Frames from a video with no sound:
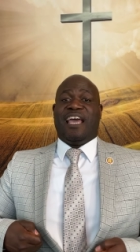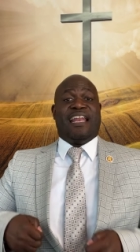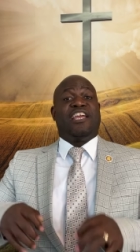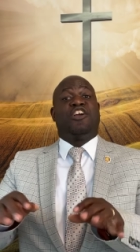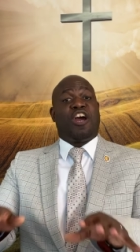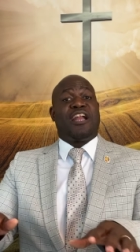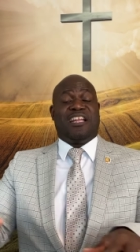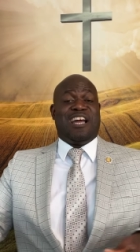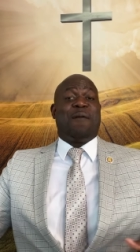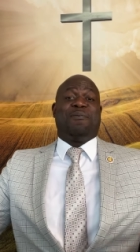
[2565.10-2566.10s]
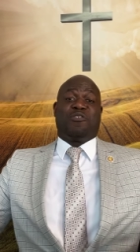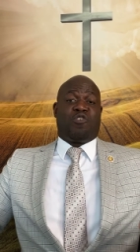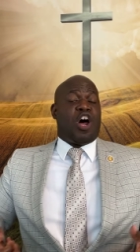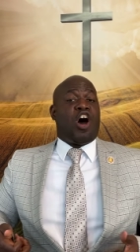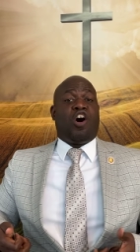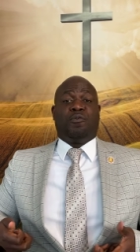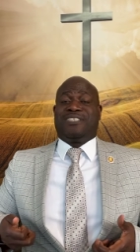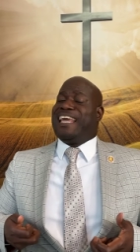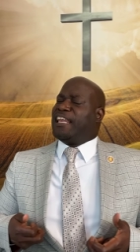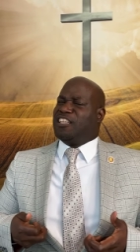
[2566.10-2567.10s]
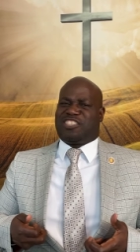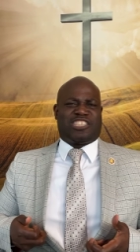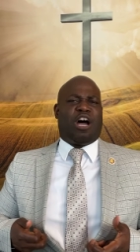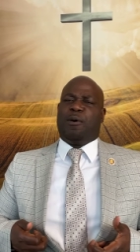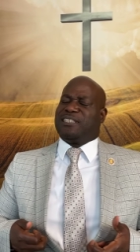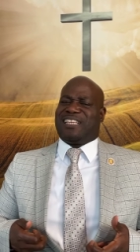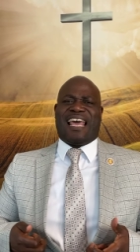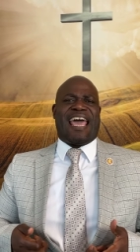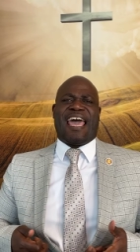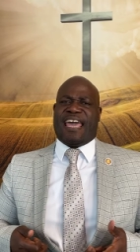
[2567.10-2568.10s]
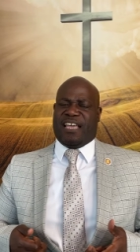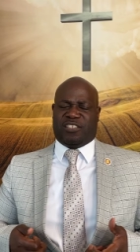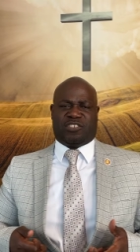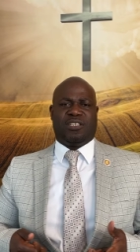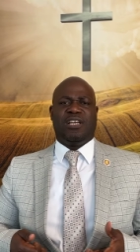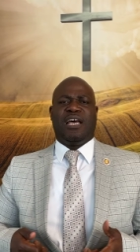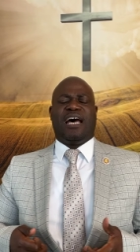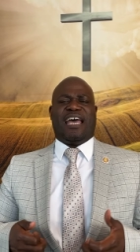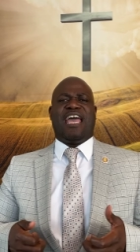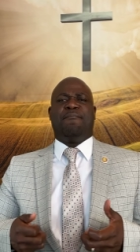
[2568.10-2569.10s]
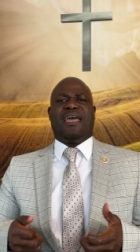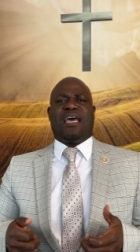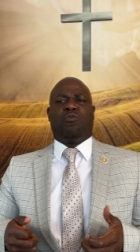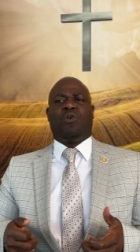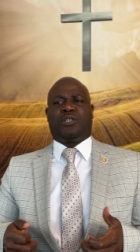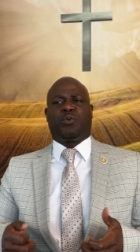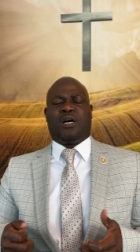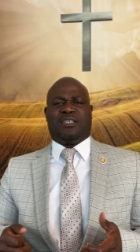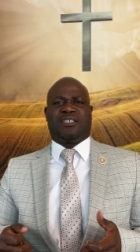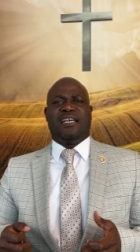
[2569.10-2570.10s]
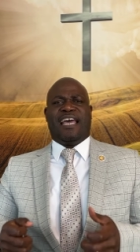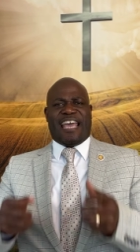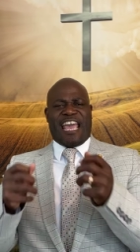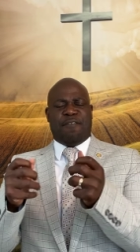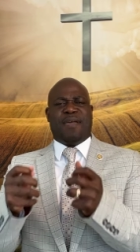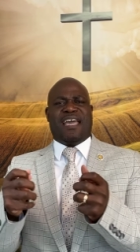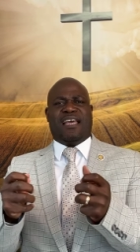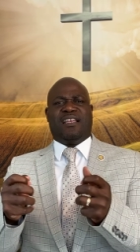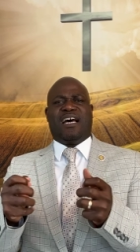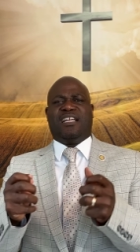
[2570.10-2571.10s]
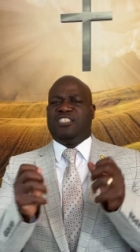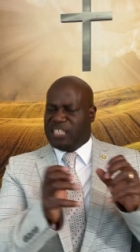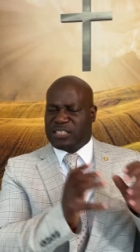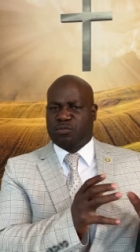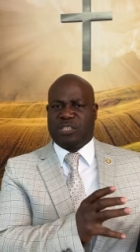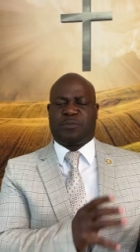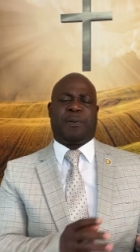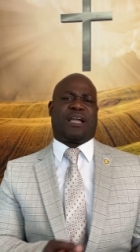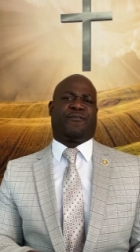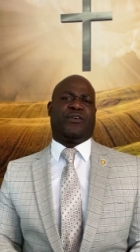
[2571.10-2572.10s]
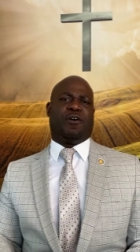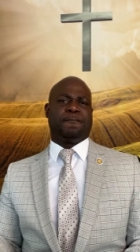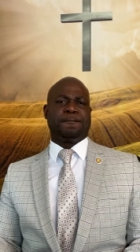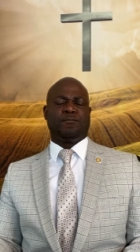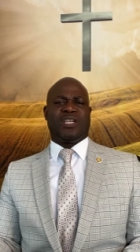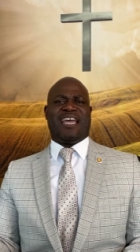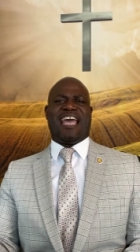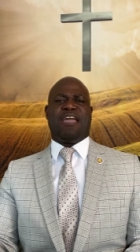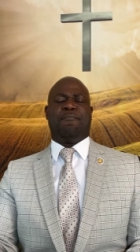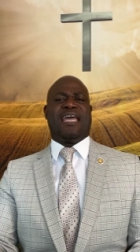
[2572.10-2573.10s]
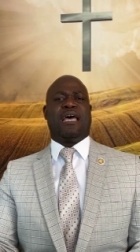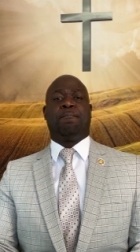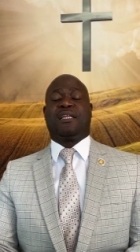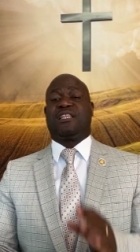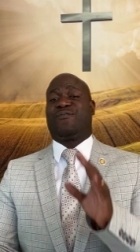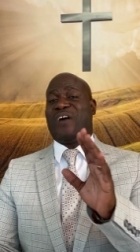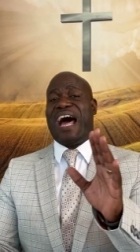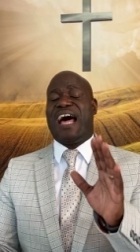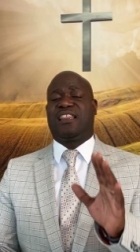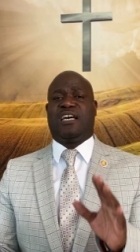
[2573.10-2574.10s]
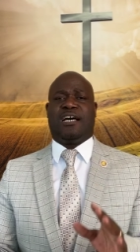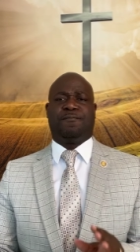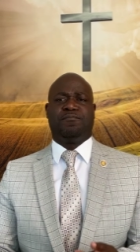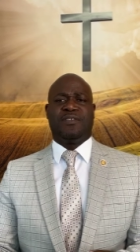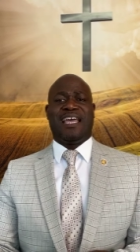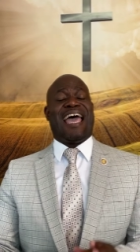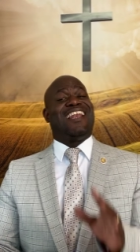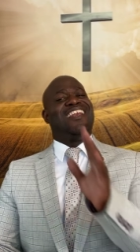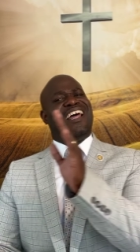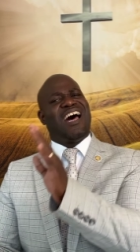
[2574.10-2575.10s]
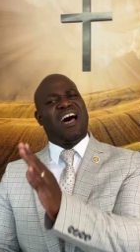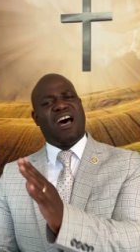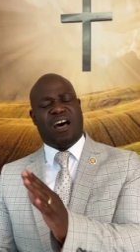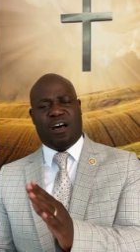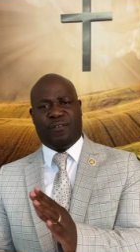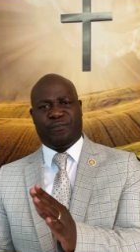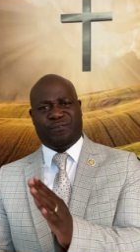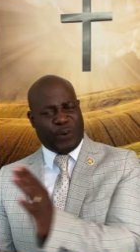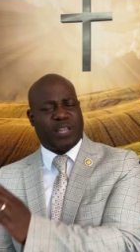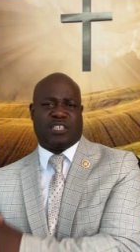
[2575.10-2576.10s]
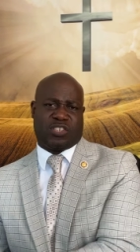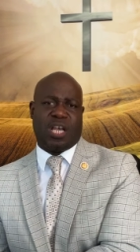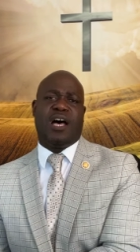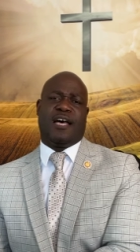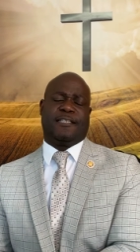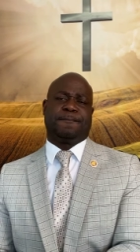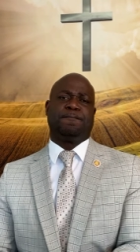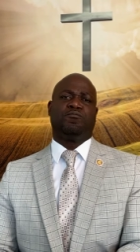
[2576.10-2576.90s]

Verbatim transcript: And in girding up his robes, he had to show his legs. Uh, amen, which was, uh, amen, uh, disrespectful. amen, but the Father had love for the Son.